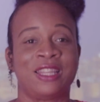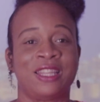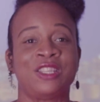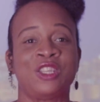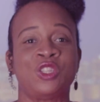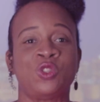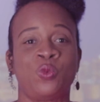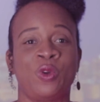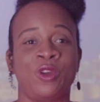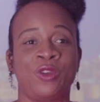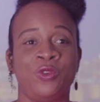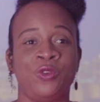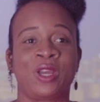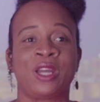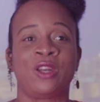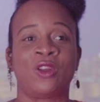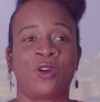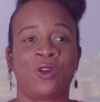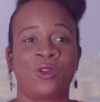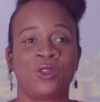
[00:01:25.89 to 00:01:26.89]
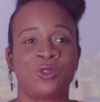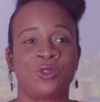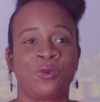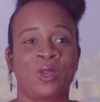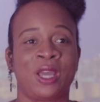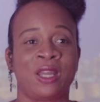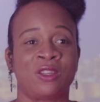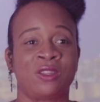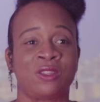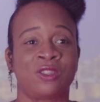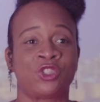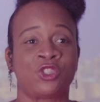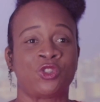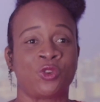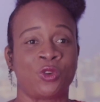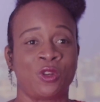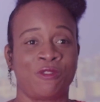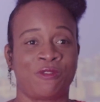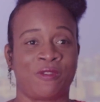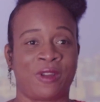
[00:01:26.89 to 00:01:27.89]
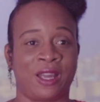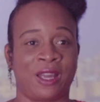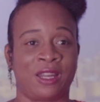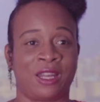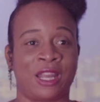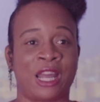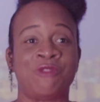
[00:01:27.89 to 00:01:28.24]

This is where you can also get certified